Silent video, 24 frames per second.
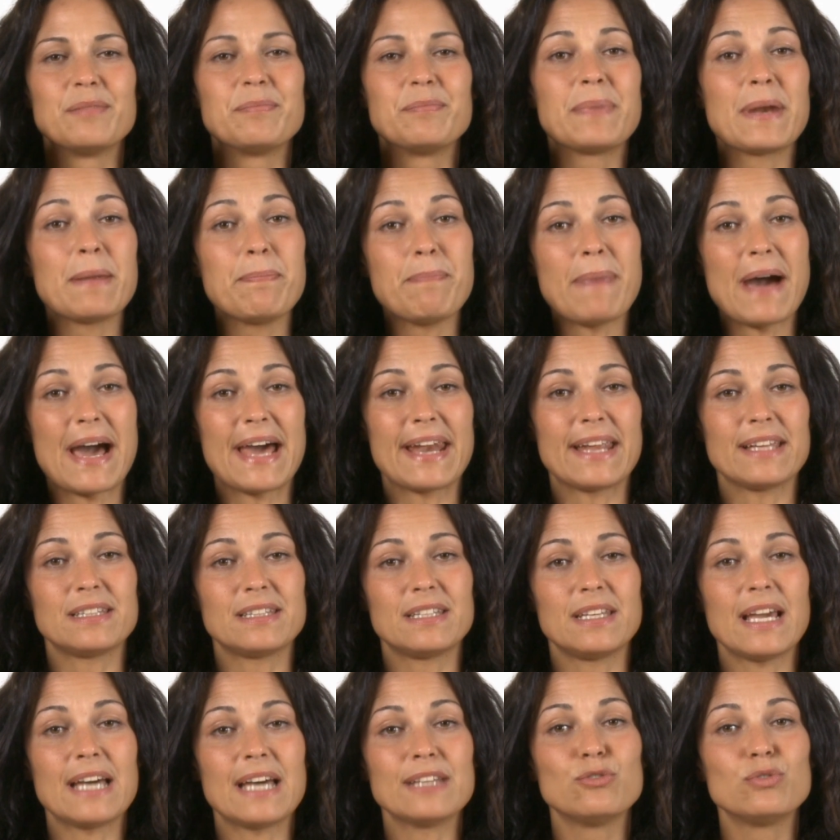Get ready to
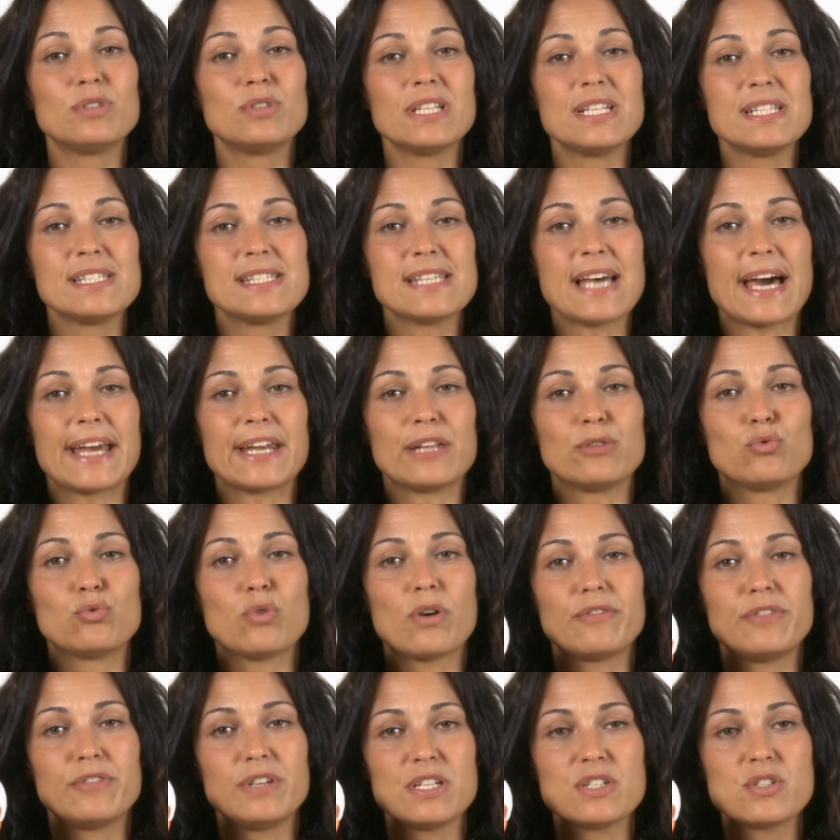use Tua Viso
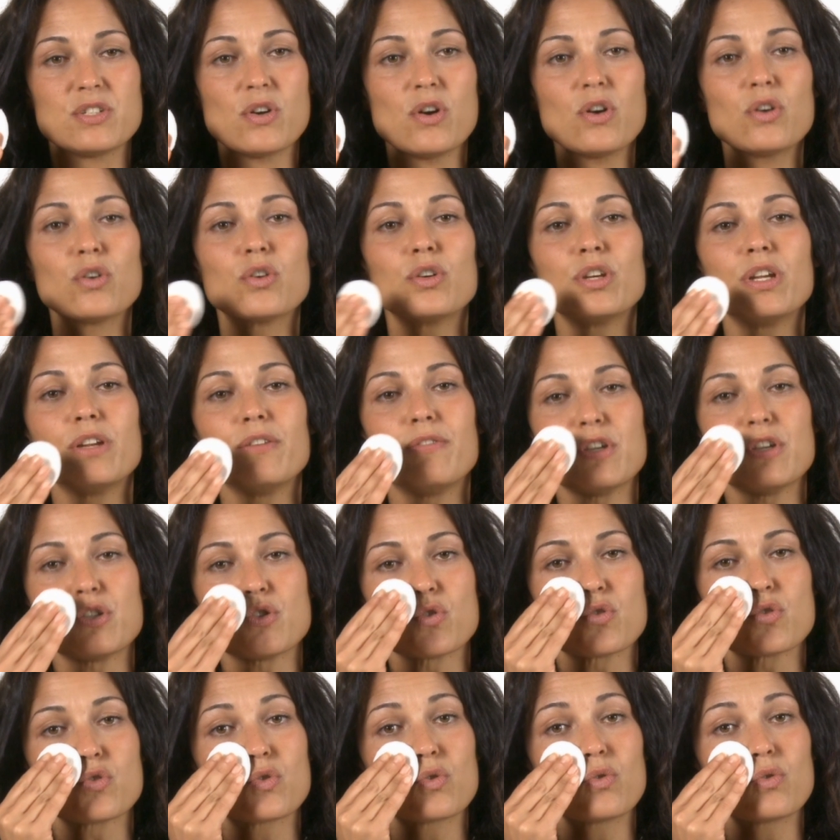on your clean,
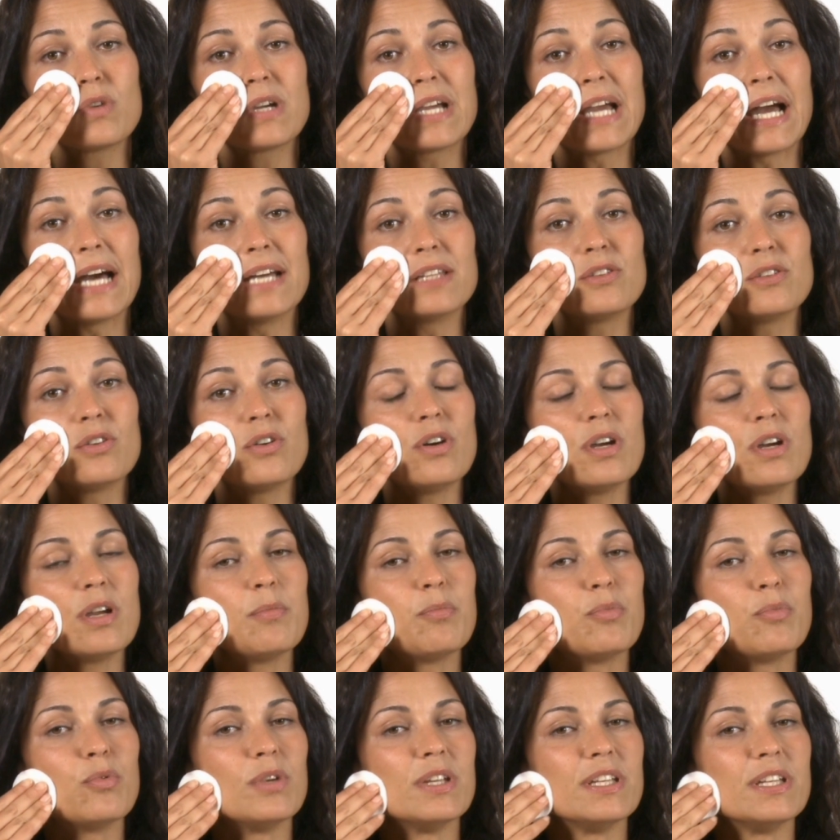makeup-free
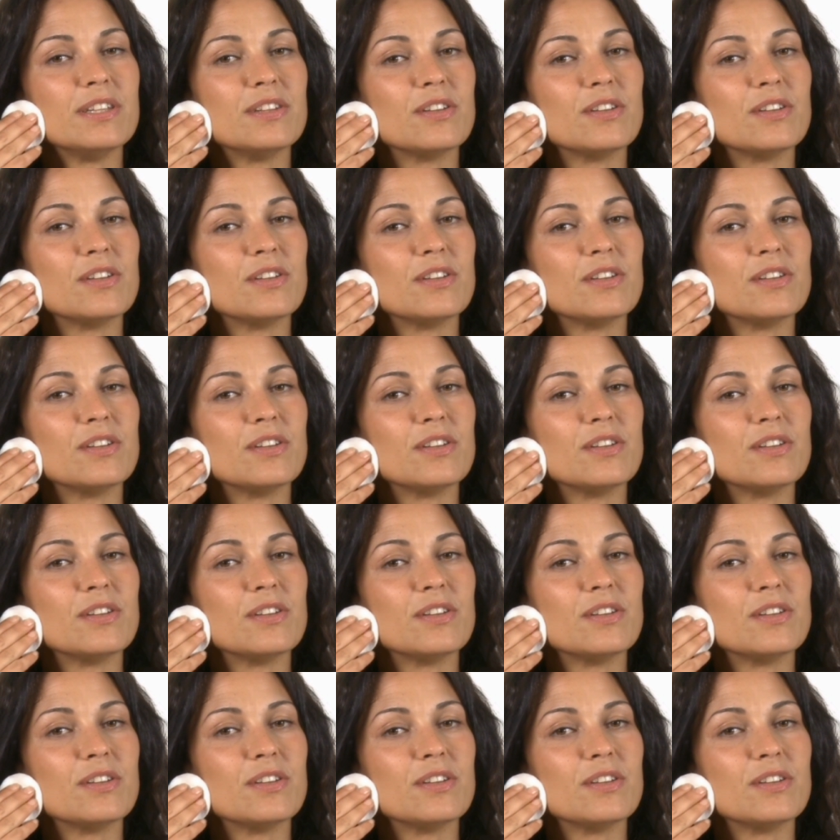face.